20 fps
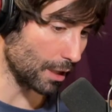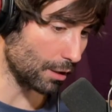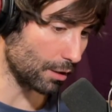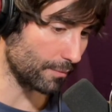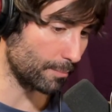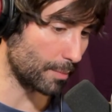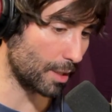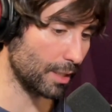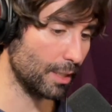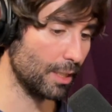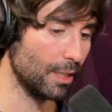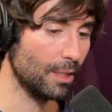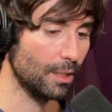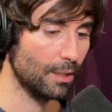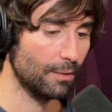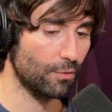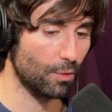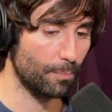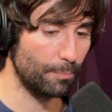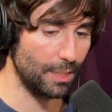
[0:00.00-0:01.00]
of money
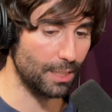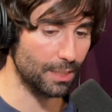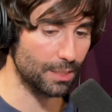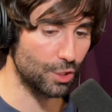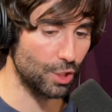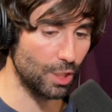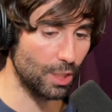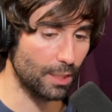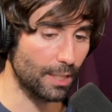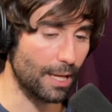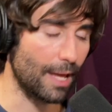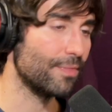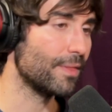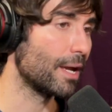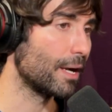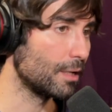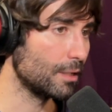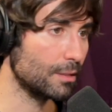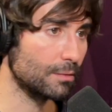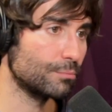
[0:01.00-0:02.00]
for PSG. And
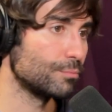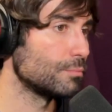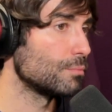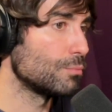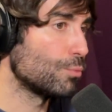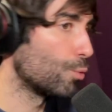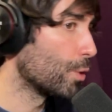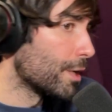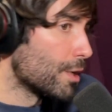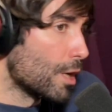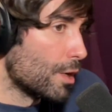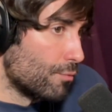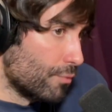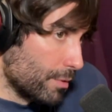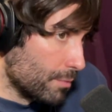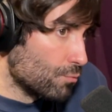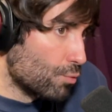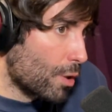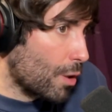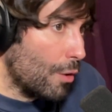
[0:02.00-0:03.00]
then we're not
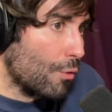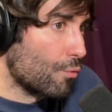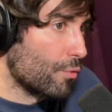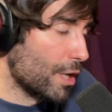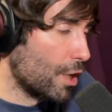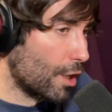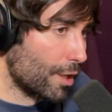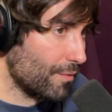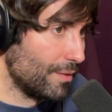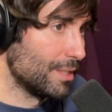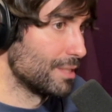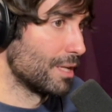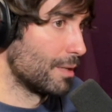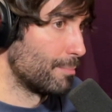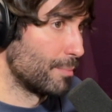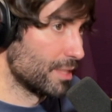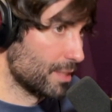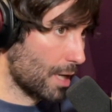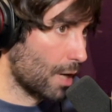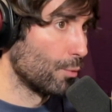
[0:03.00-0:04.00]
regarding these
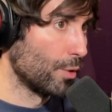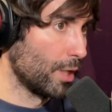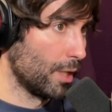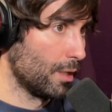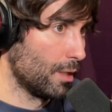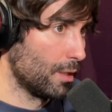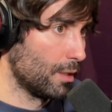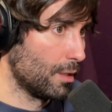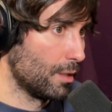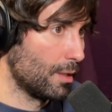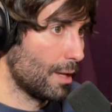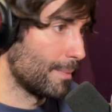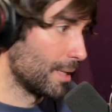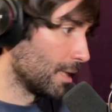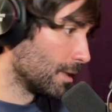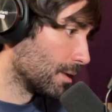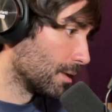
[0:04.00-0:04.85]
numbers, are we? I mean,